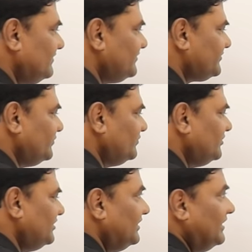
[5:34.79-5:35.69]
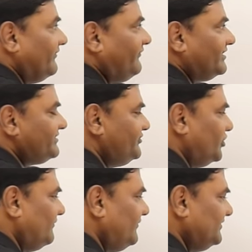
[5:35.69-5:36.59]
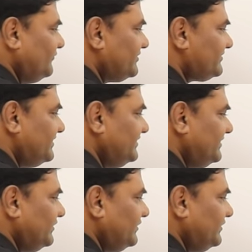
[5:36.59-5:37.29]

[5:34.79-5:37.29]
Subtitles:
So first job 1 was done.